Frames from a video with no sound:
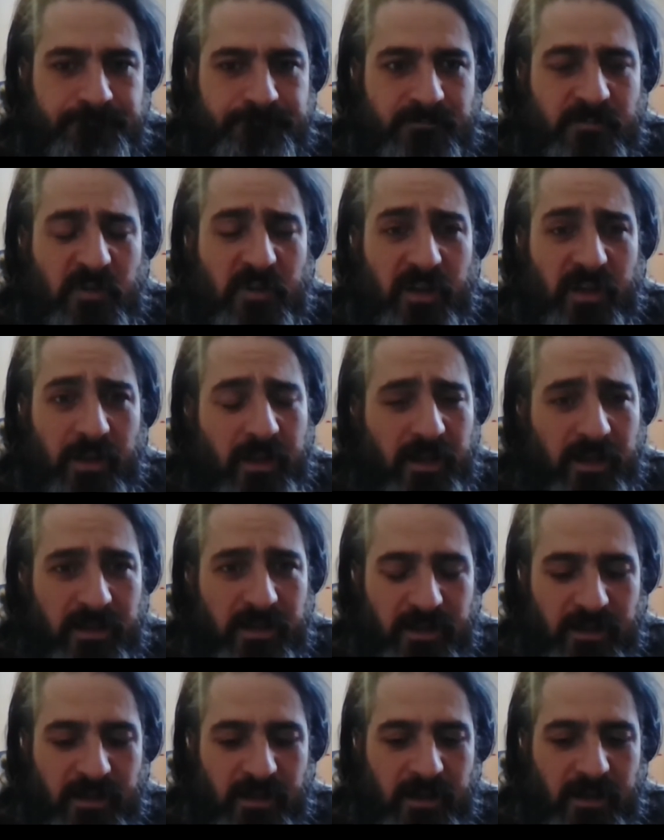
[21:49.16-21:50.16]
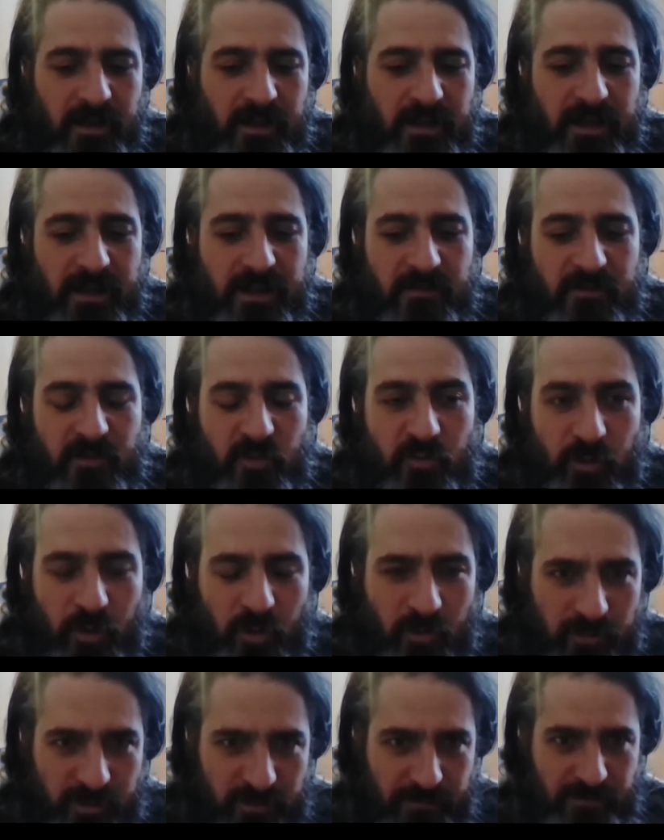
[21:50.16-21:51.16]
Okay. And have you
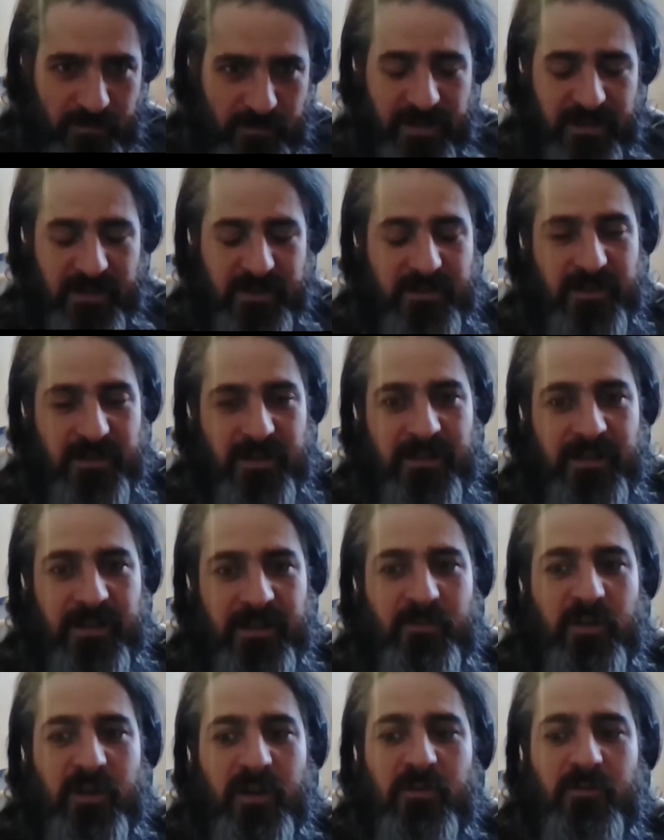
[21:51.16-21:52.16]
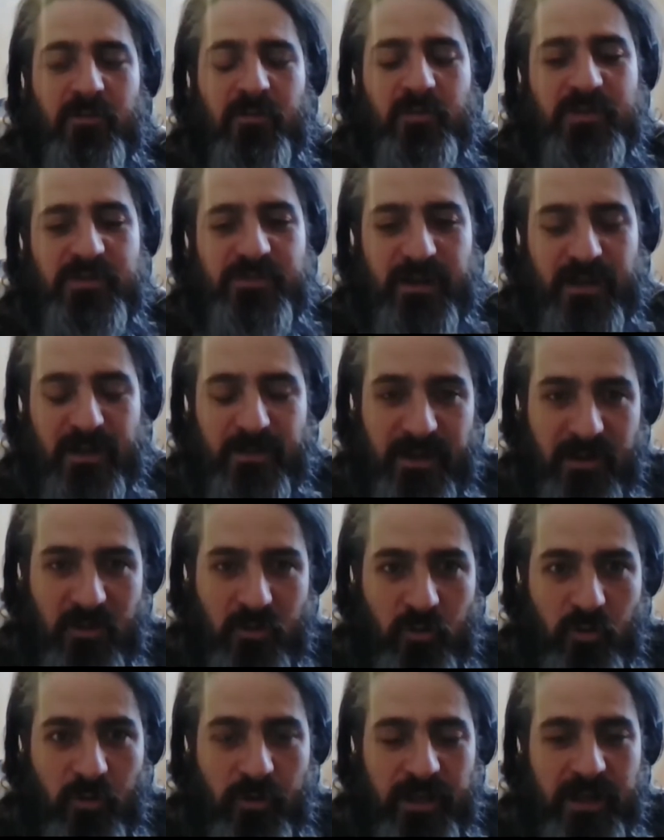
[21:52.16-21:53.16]
grown and then we always recommend
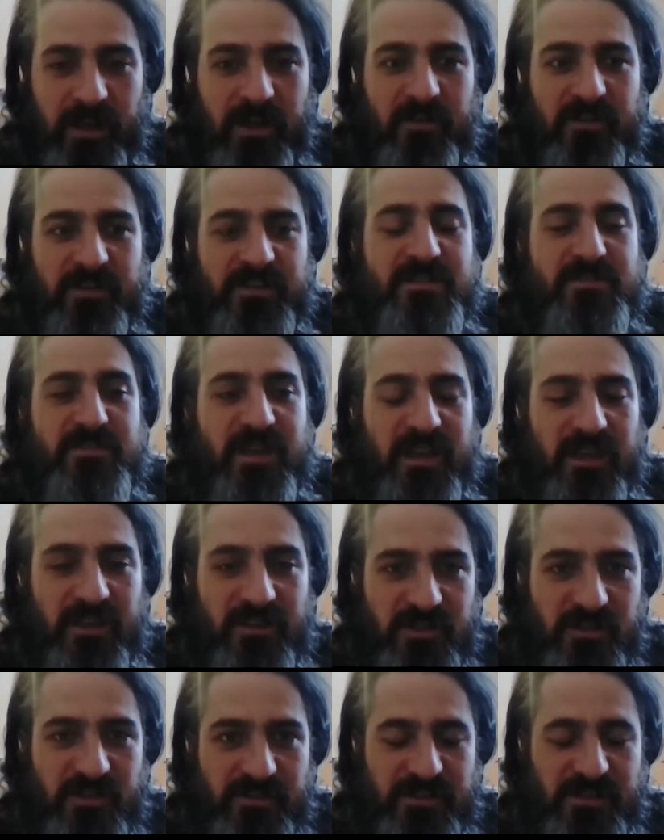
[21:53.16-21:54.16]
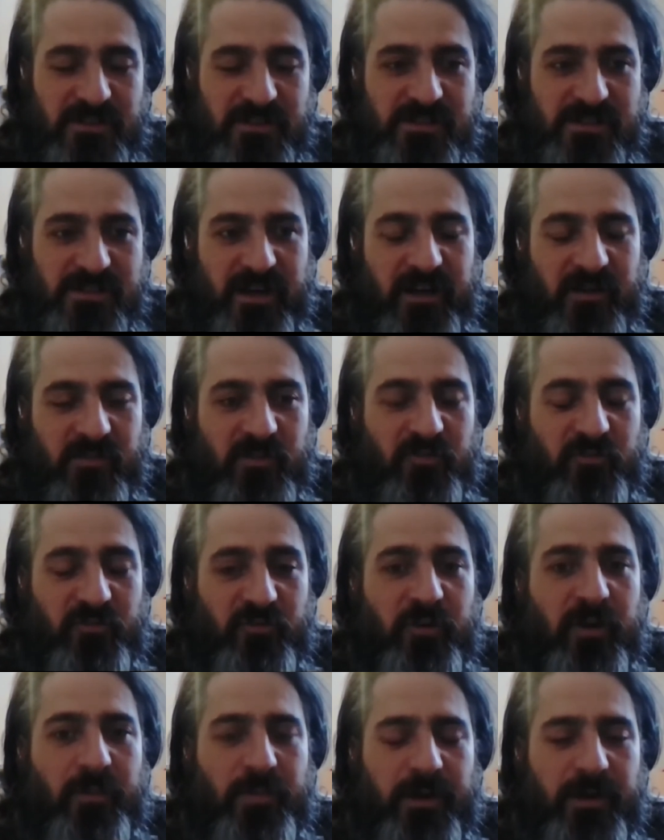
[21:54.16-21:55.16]
growing it out and making sure it's a desirable
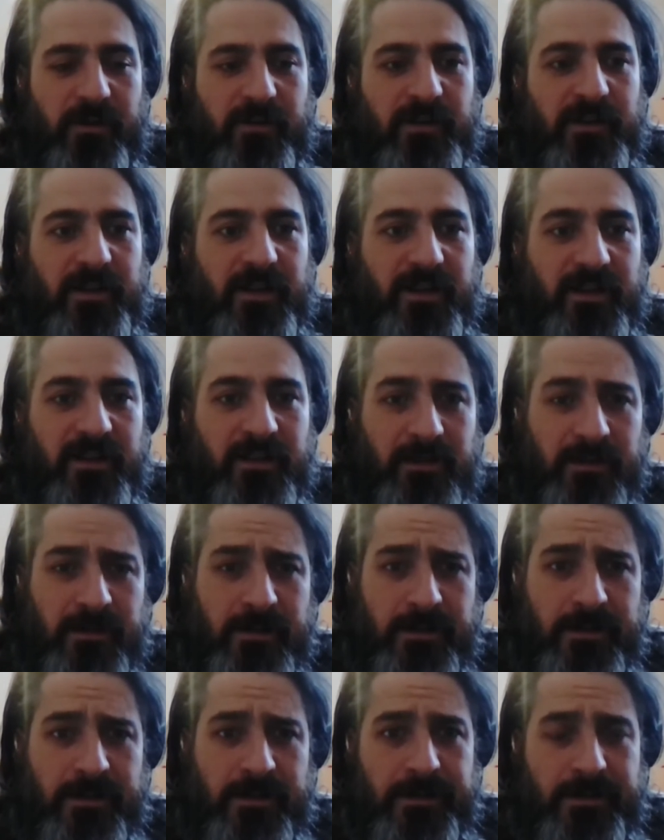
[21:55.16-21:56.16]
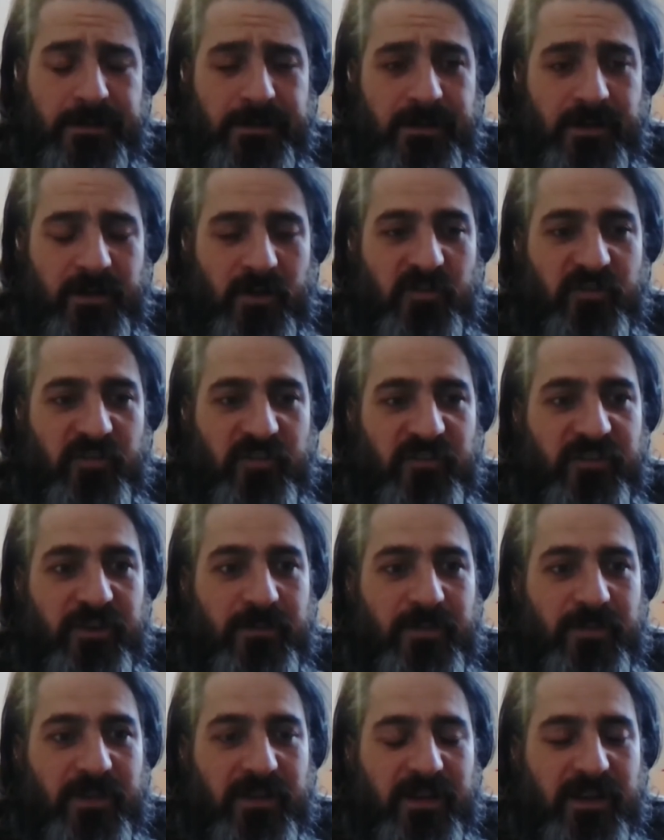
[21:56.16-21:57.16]
strawberry. Like, is it
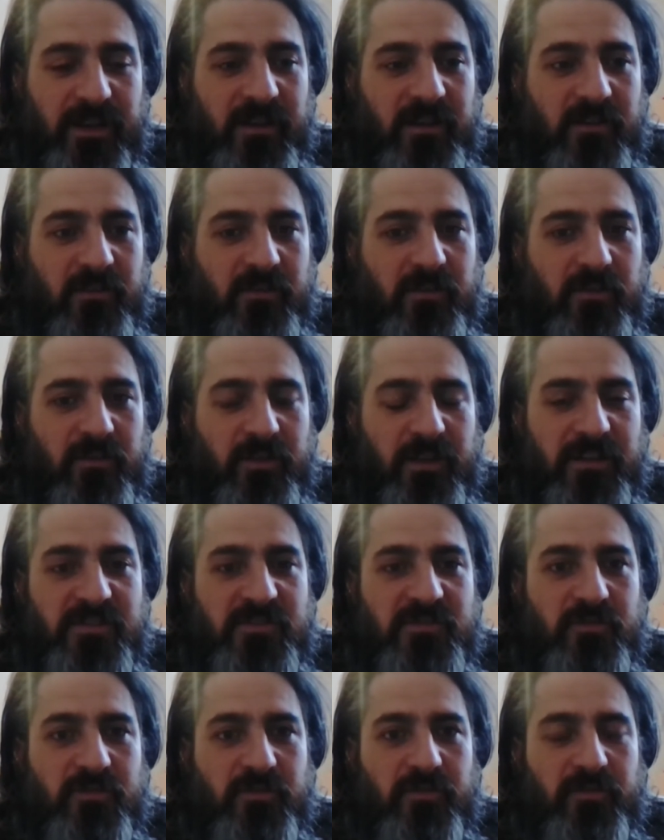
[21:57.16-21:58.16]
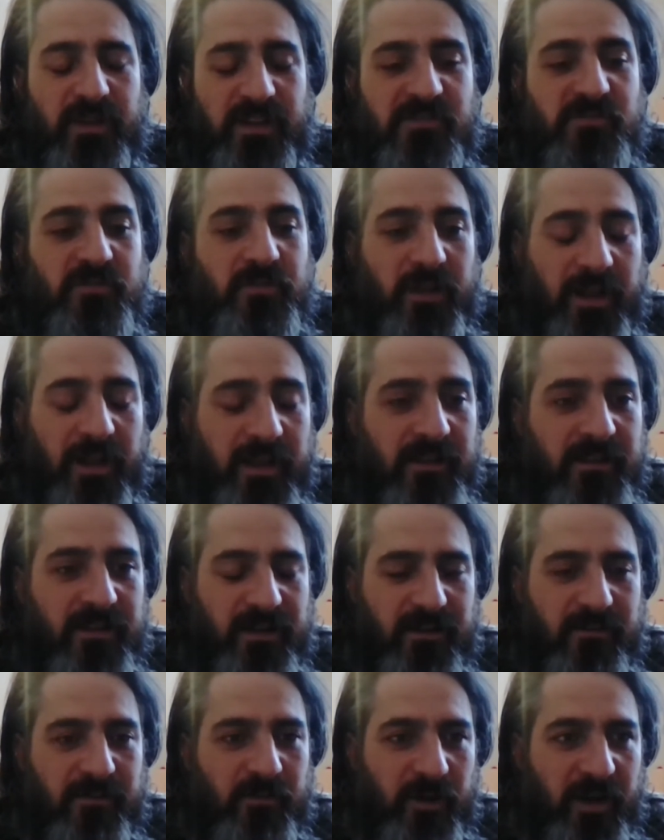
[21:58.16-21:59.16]
something that you like, that
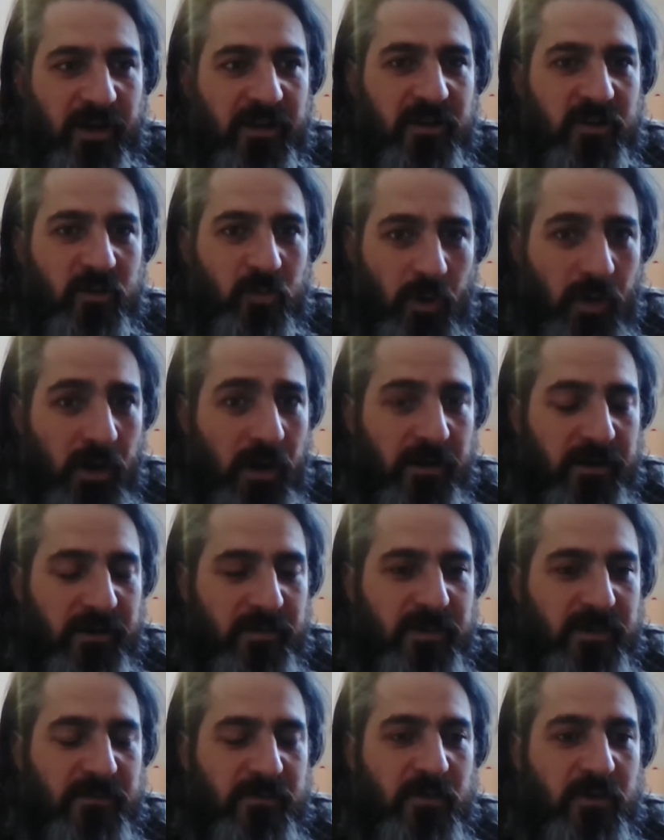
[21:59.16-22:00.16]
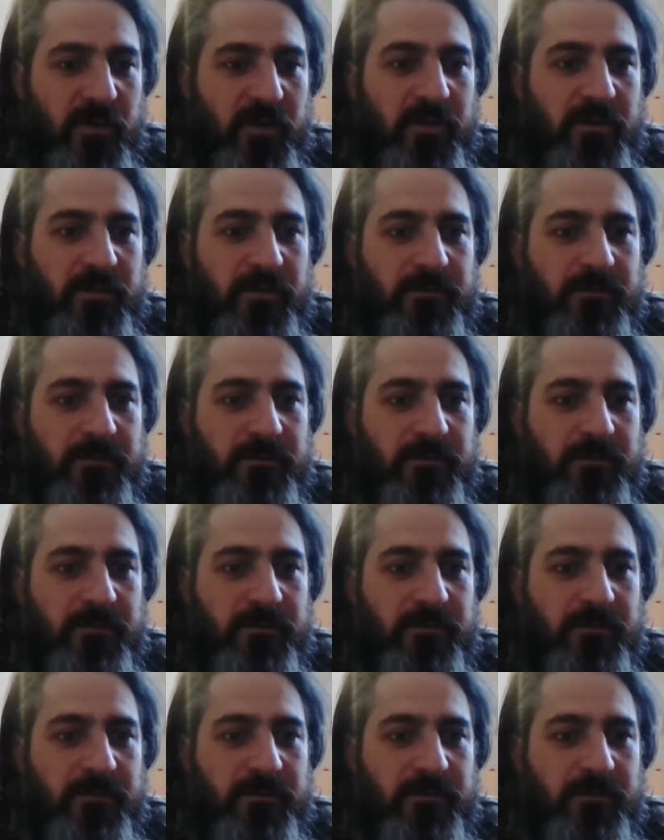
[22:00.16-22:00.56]
a variety you want before,